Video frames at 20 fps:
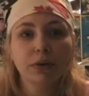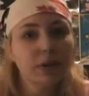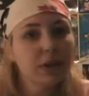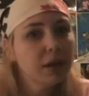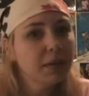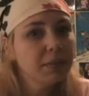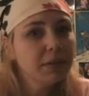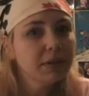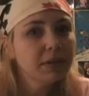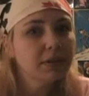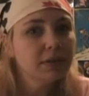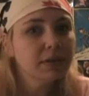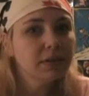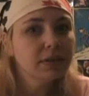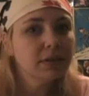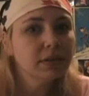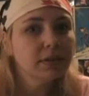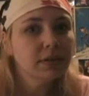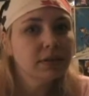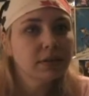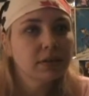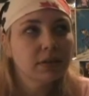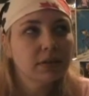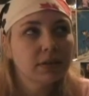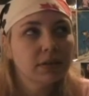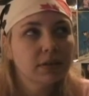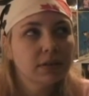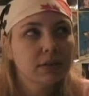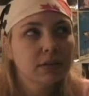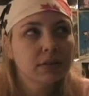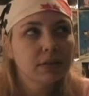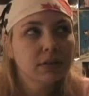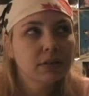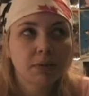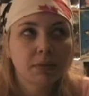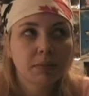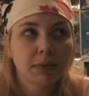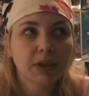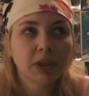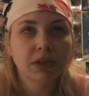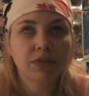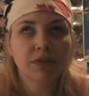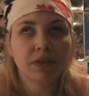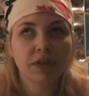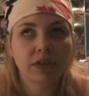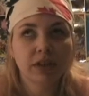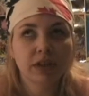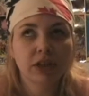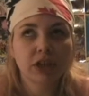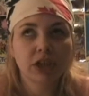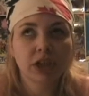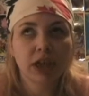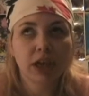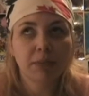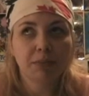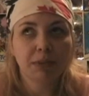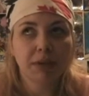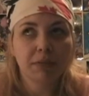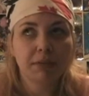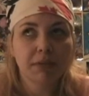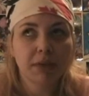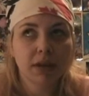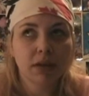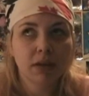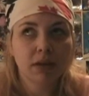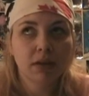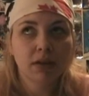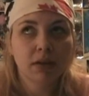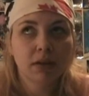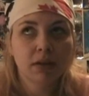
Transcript: nemesis, but she feels like she can't beat me.